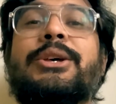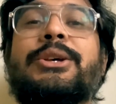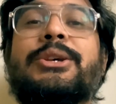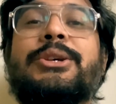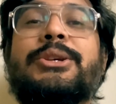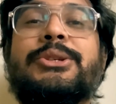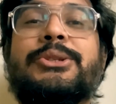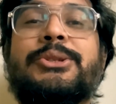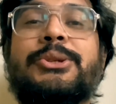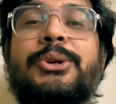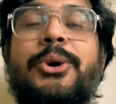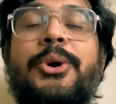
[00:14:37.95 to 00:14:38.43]

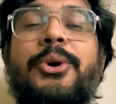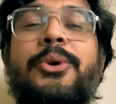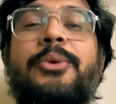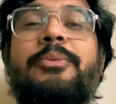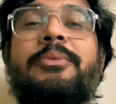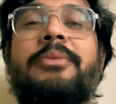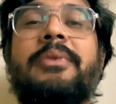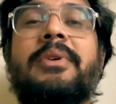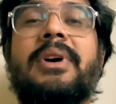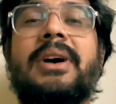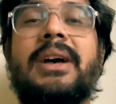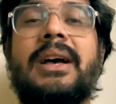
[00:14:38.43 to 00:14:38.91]
So,
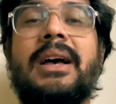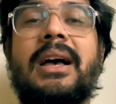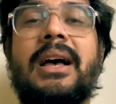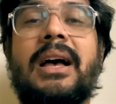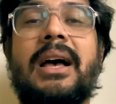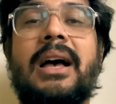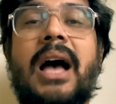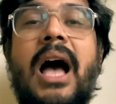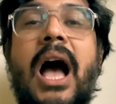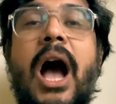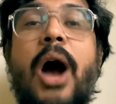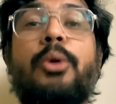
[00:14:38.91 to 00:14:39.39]

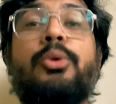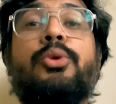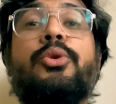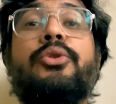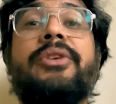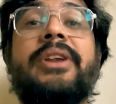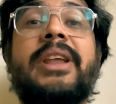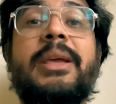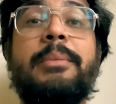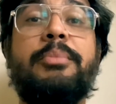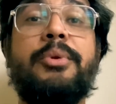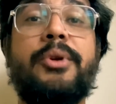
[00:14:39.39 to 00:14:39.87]
how to
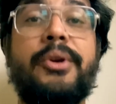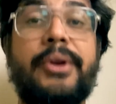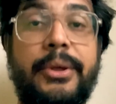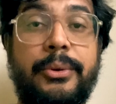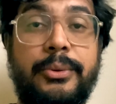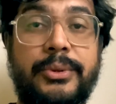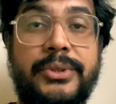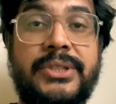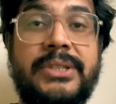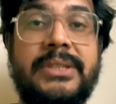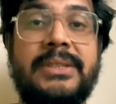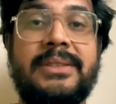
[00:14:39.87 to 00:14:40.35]

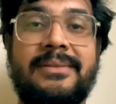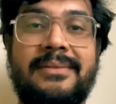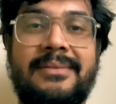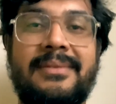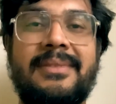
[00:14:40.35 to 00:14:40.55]
reproduce?